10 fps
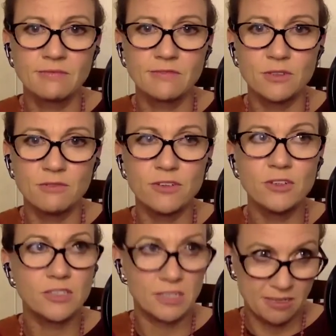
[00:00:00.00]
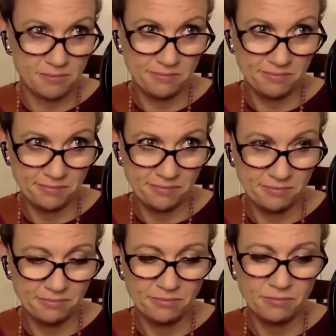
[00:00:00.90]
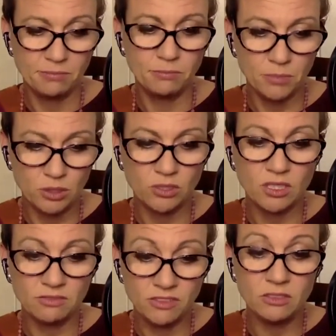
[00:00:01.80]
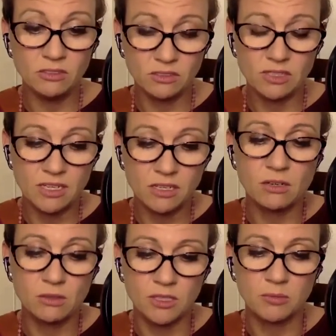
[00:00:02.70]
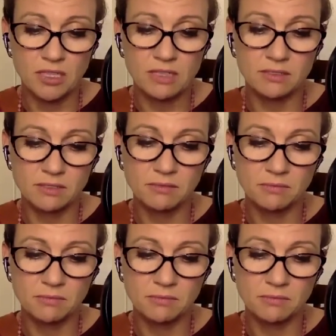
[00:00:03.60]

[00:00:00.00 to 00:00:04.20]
For the first time, Pushkar feels like a holy place,